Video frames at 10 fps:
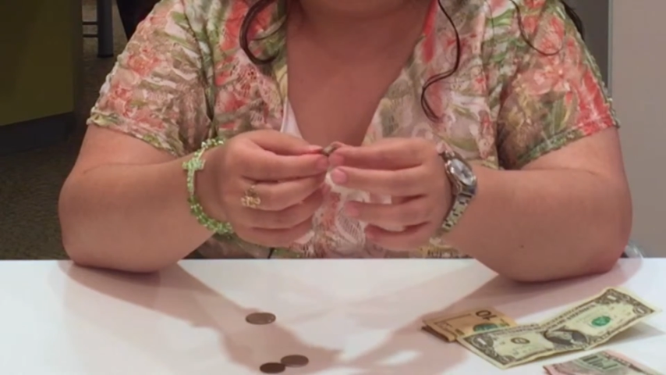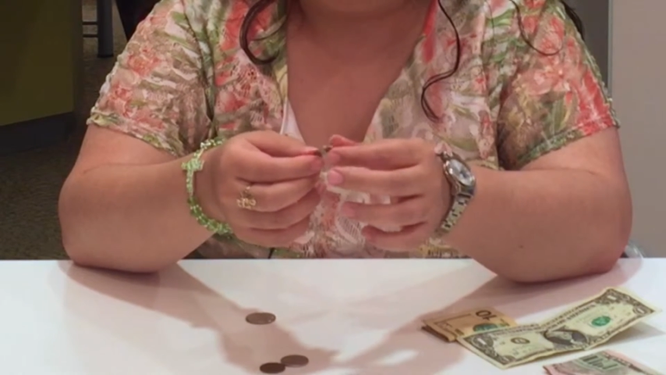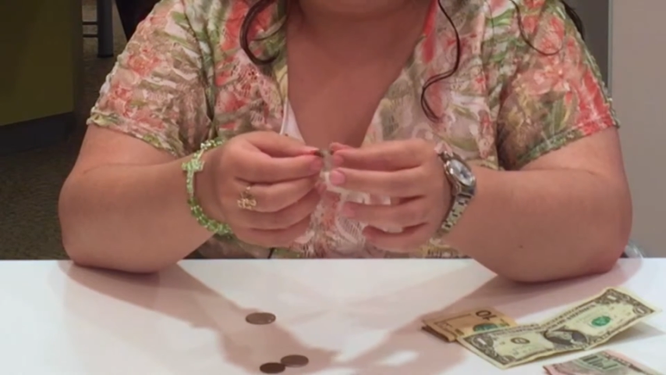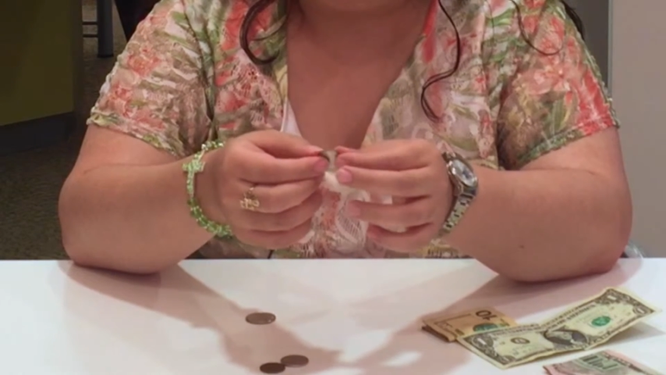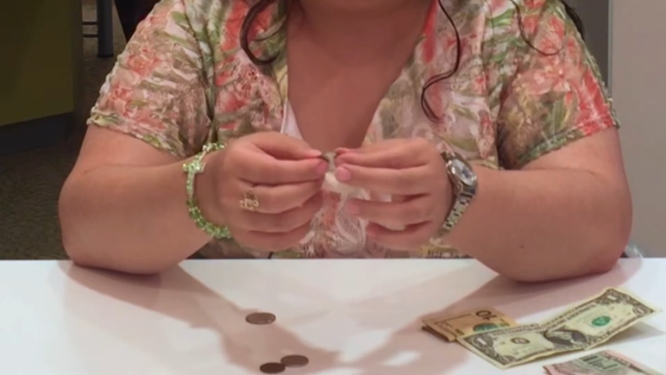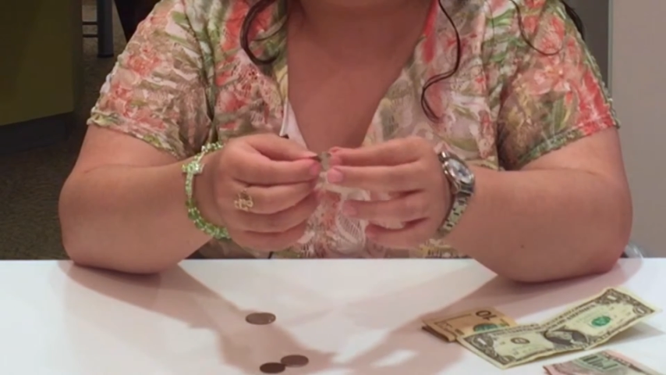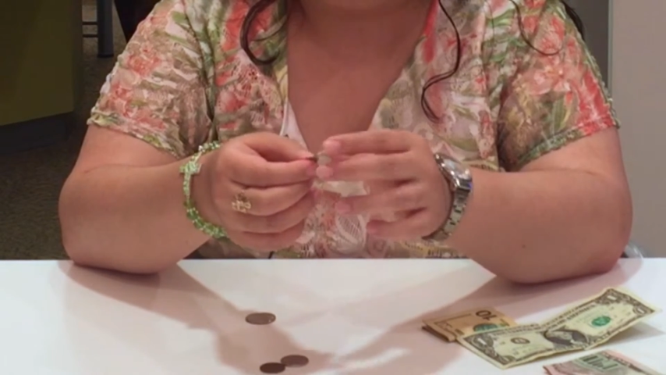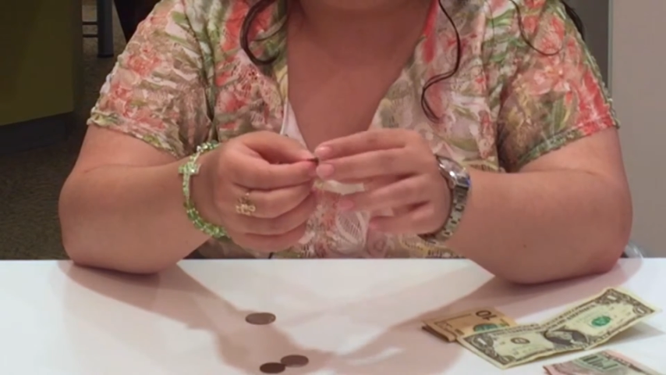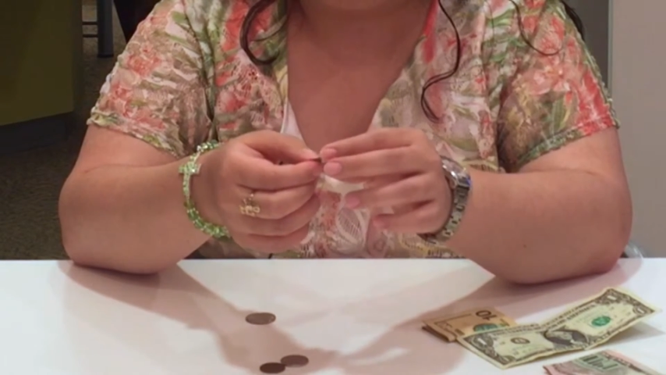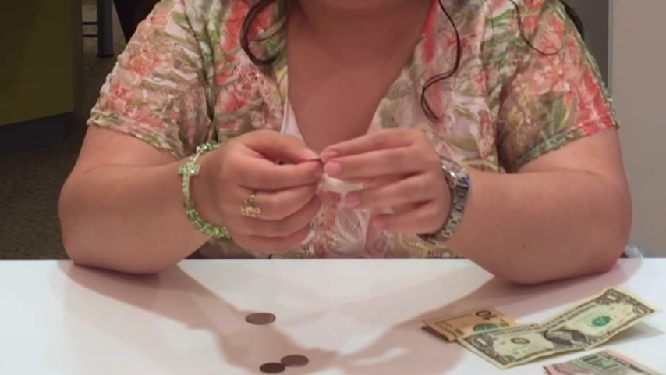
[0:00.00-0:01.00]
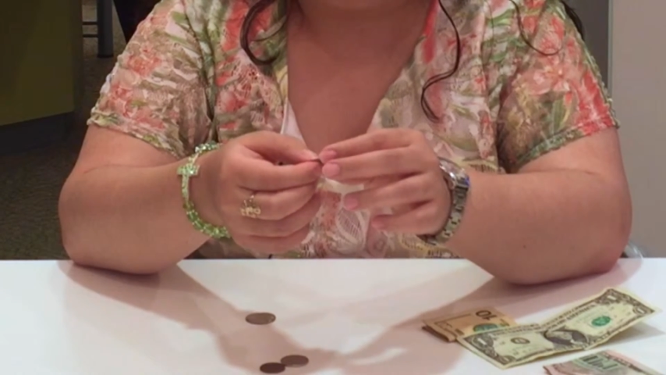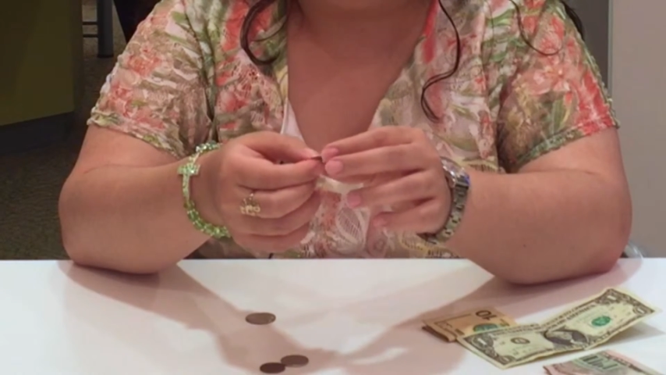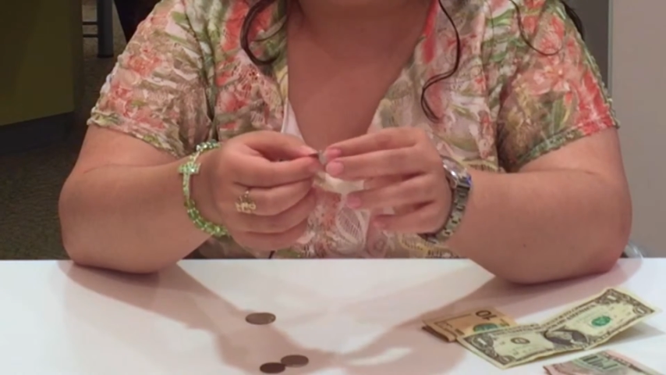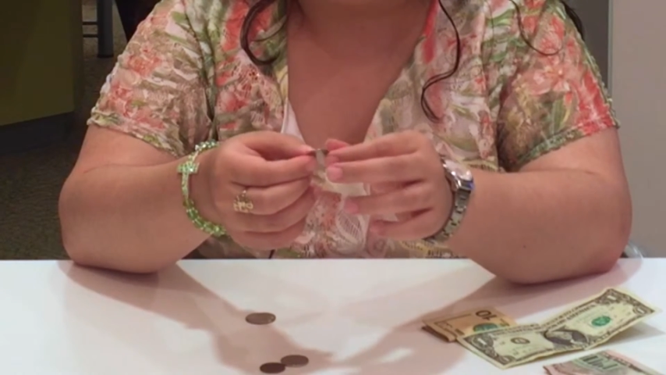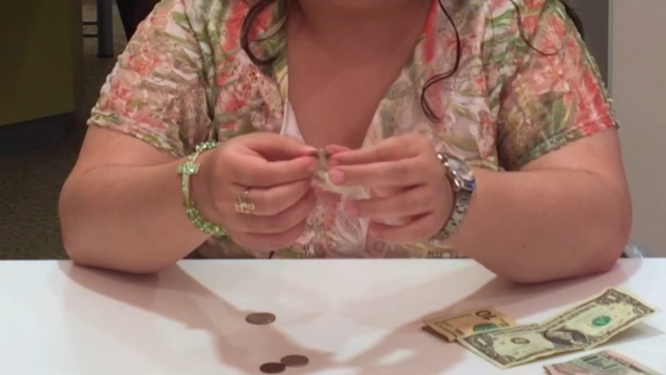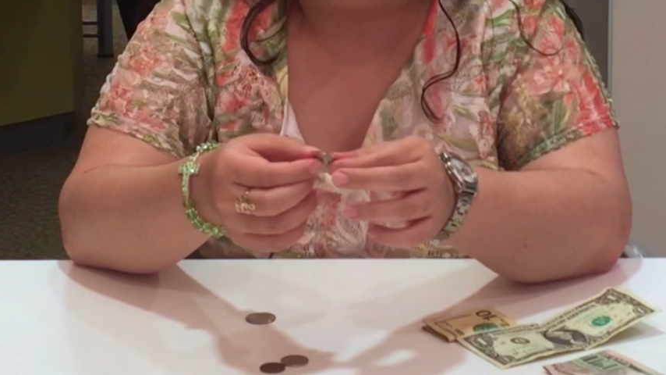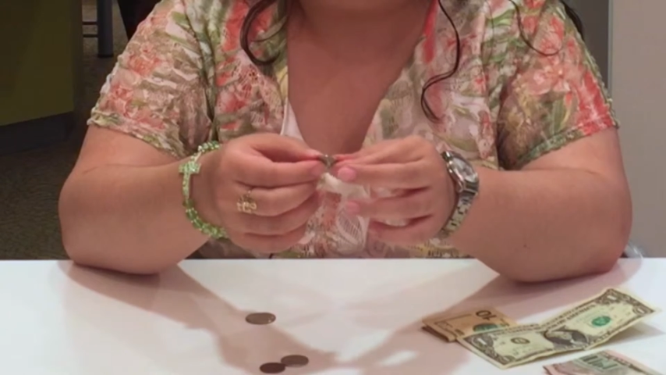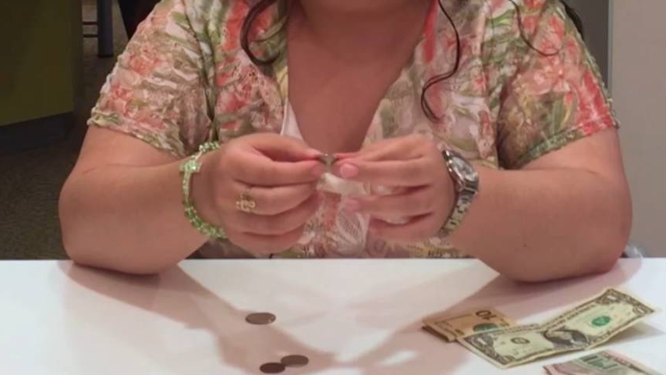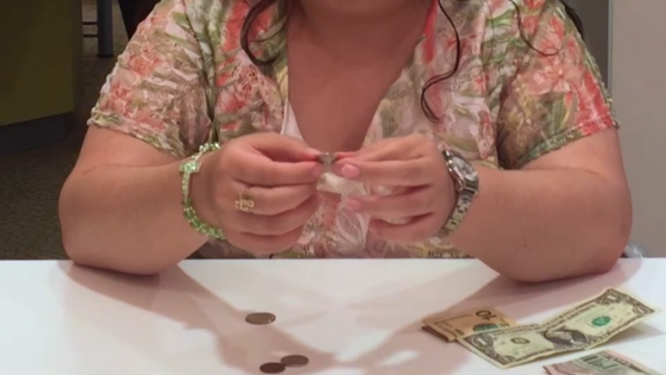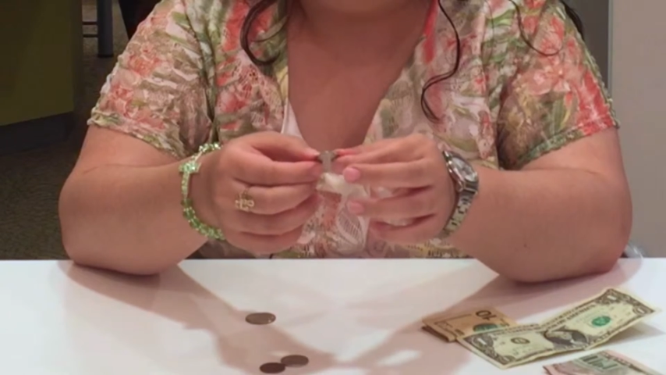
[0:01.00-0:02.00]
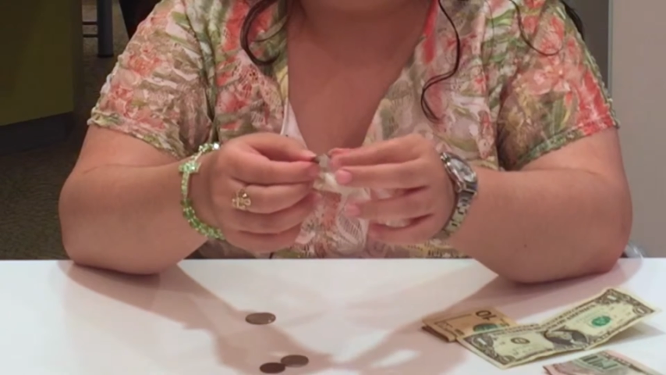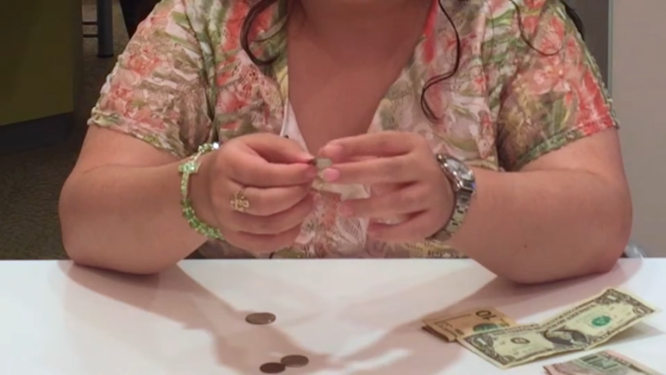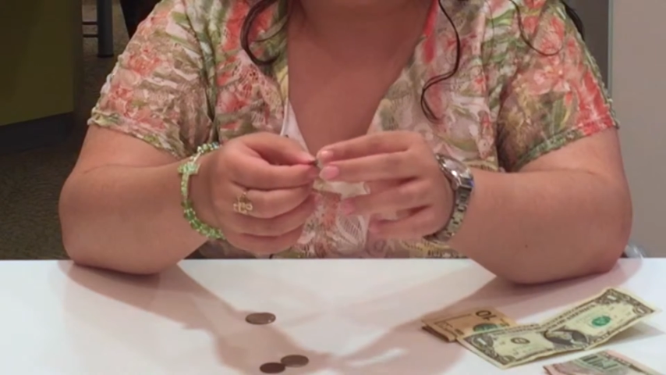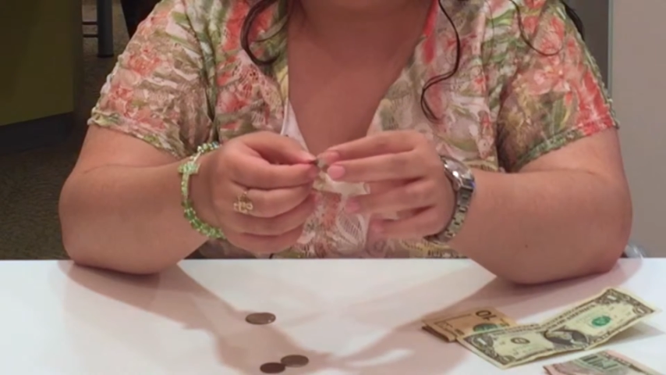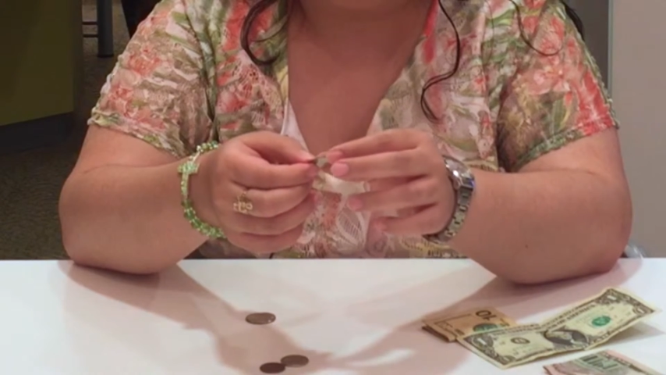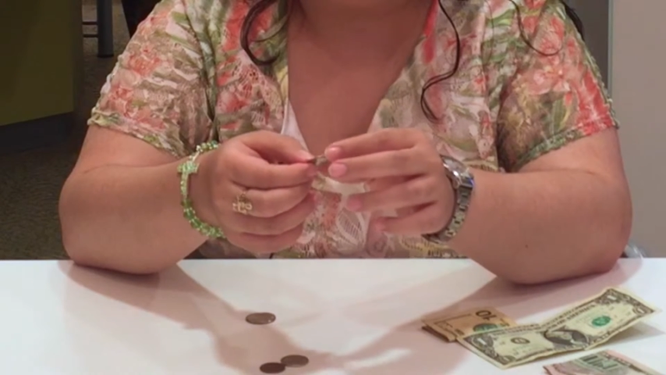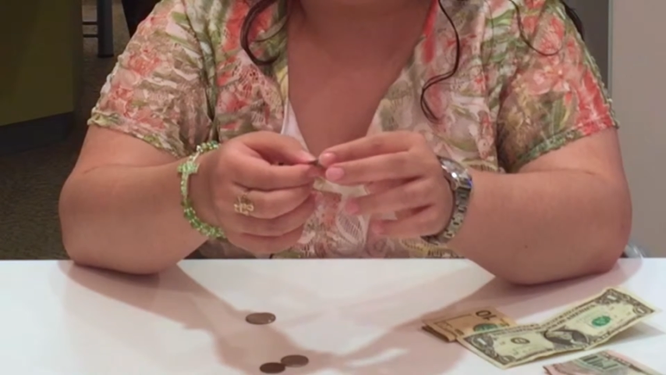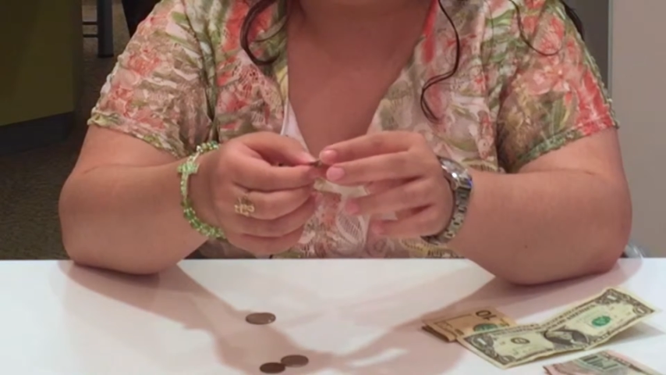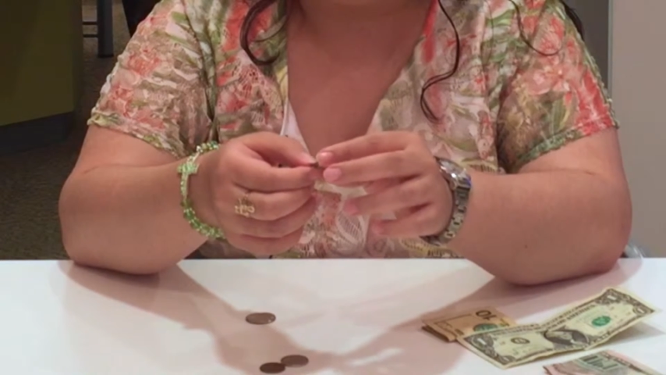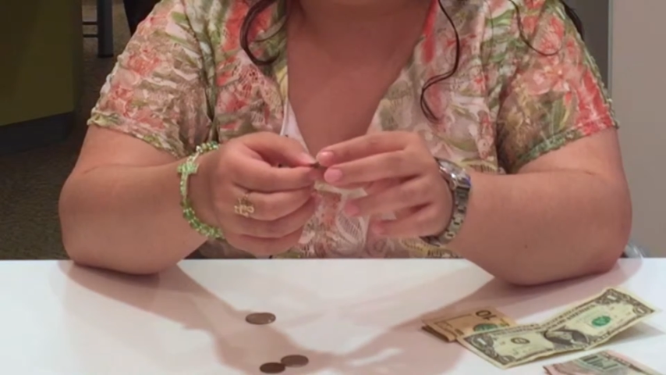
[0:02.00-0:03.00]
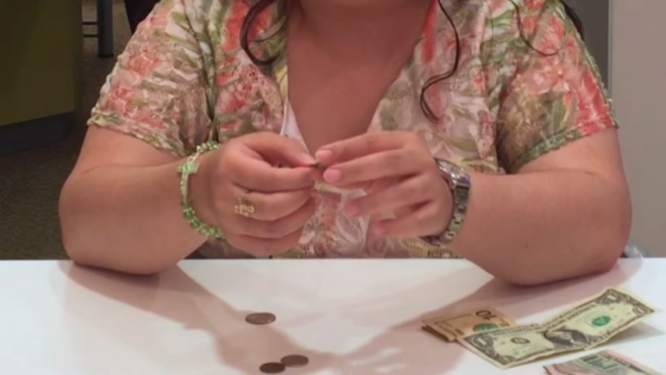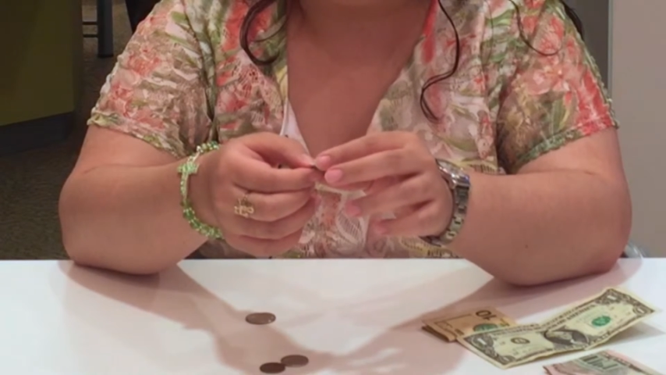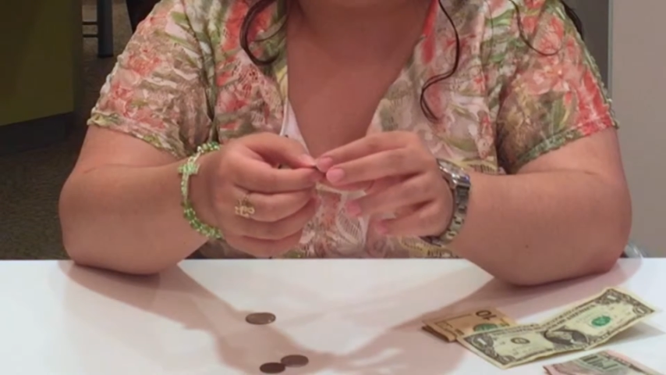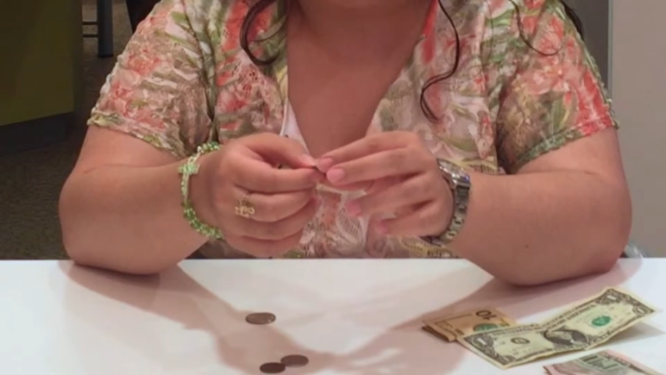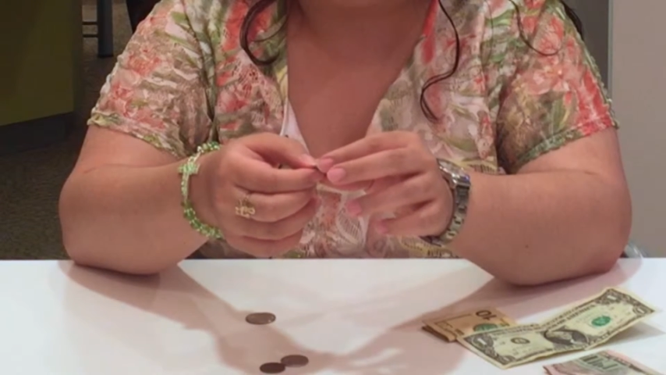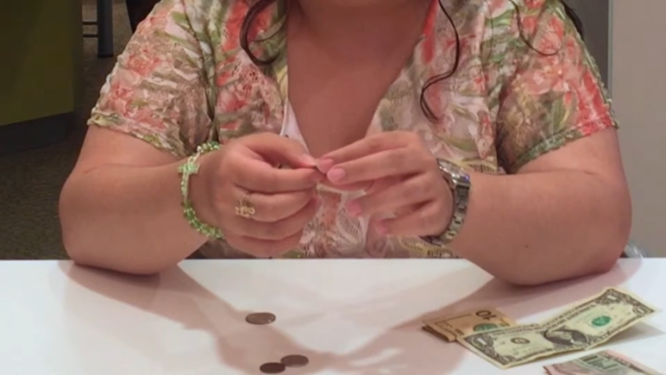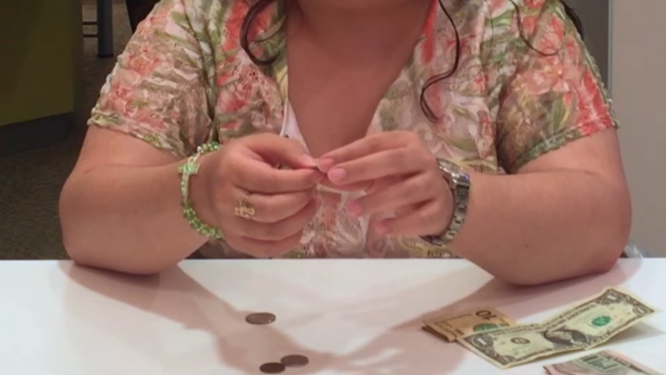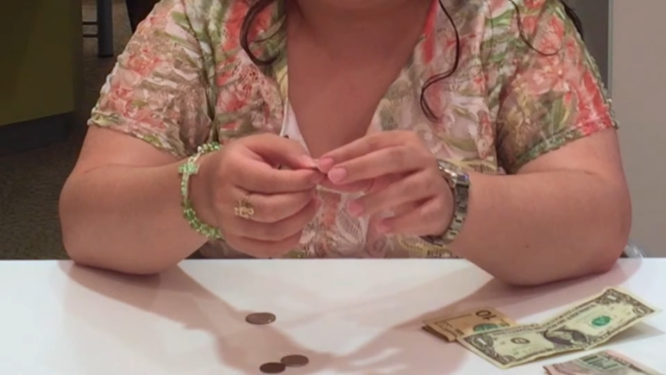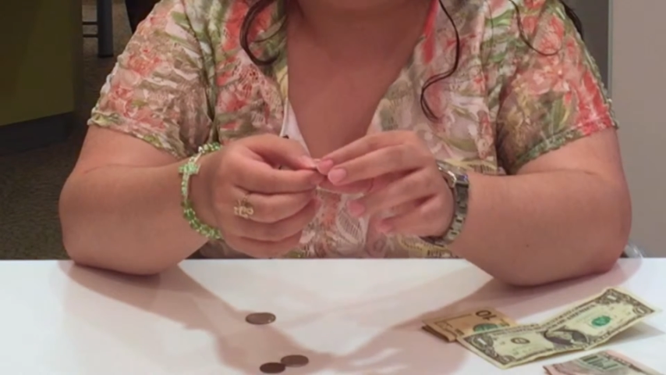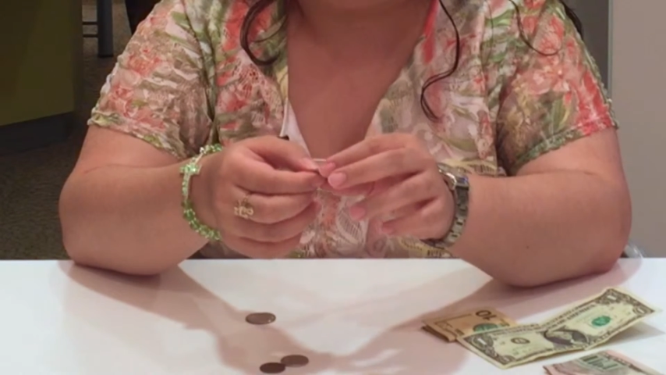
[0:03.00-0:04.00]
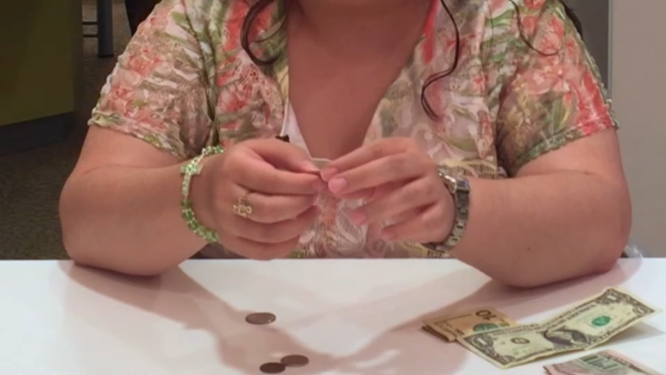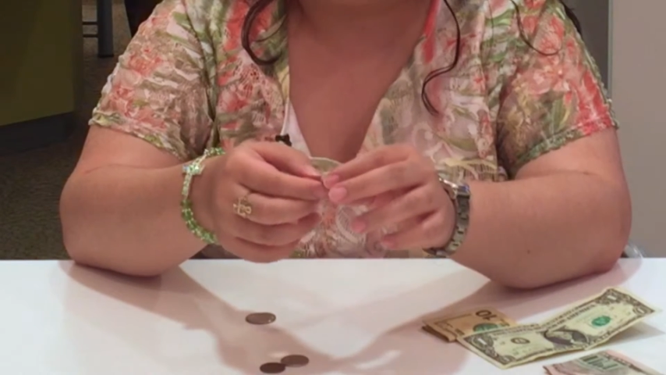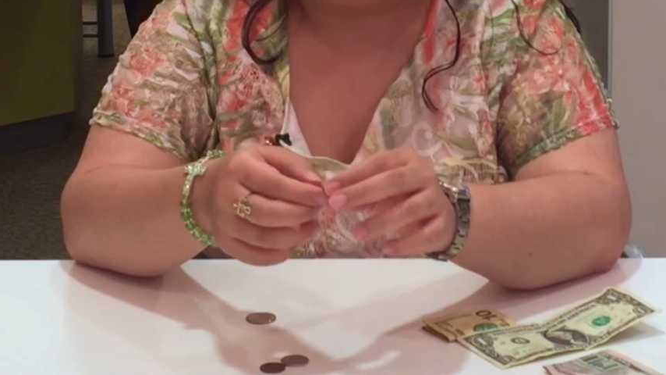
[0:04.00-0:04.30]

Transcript: Nobody's mouth can be seen.